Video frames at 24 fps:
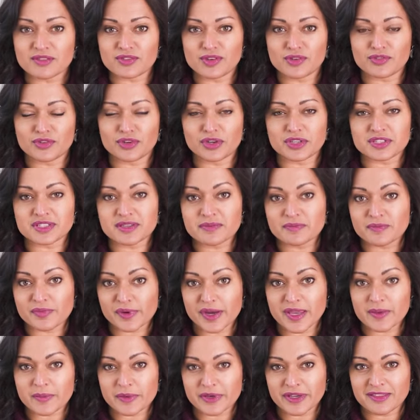If you've got some
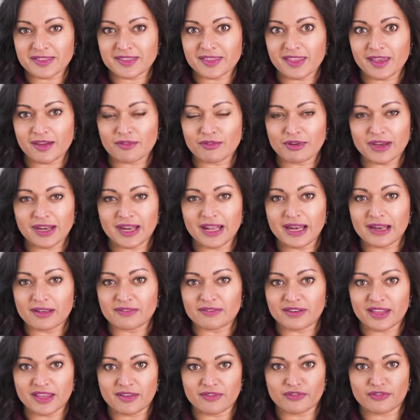Braeburn, they're really
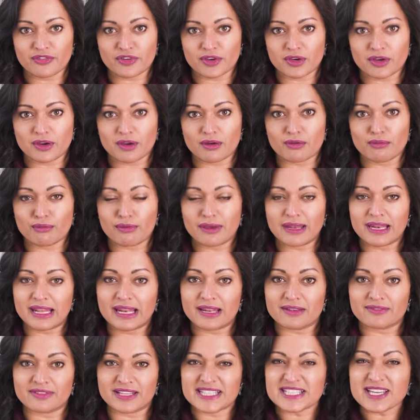lovely for a really
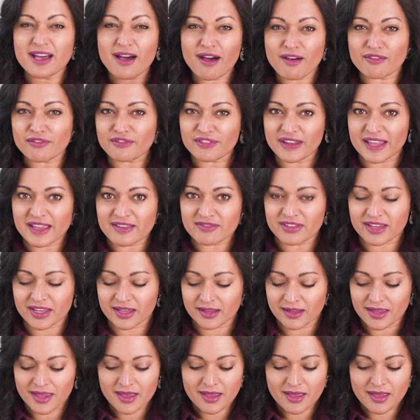lovely tart flavor.